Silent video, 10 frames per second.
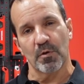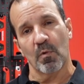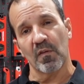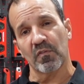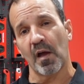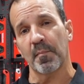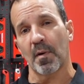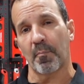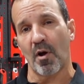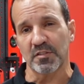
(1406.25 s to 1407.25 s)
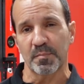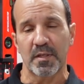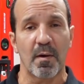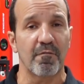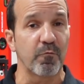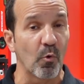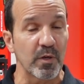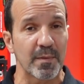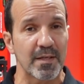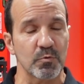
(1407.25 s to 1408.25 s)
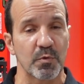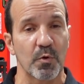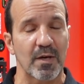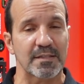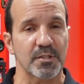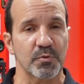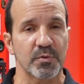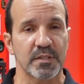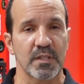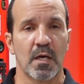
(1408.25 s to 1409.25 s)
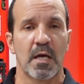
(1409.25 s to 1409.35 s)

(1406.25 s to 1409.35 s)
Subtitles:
runtime approximately about 40 minutes with no accessories,